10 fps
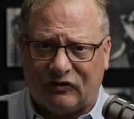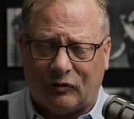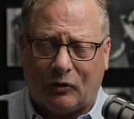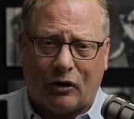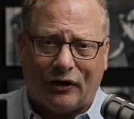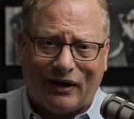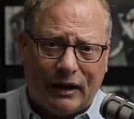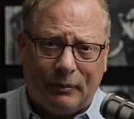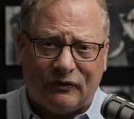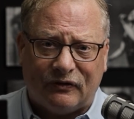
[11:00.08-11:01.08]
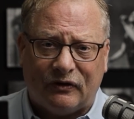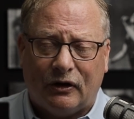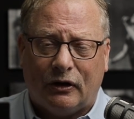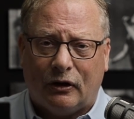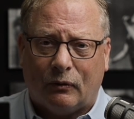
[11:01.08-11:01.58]
system called IBIS,
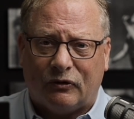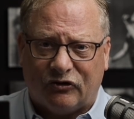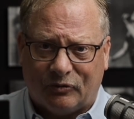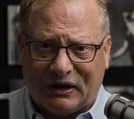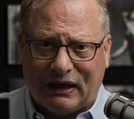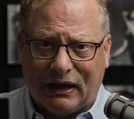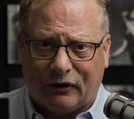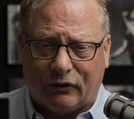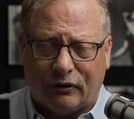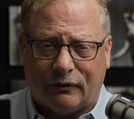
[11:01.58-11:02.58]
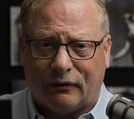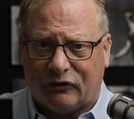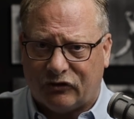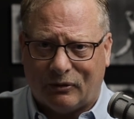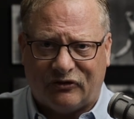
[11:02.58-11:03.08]
which is mechanical.
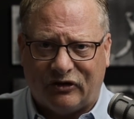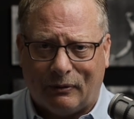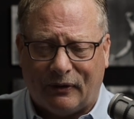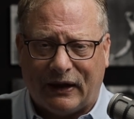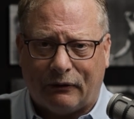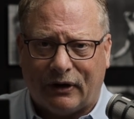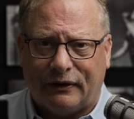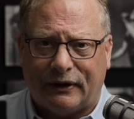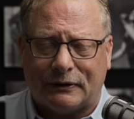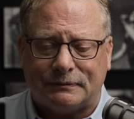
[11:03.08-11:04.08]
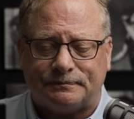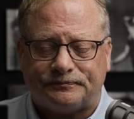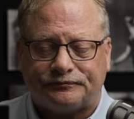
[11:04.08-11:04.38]
That's all I'm going to say about that right now.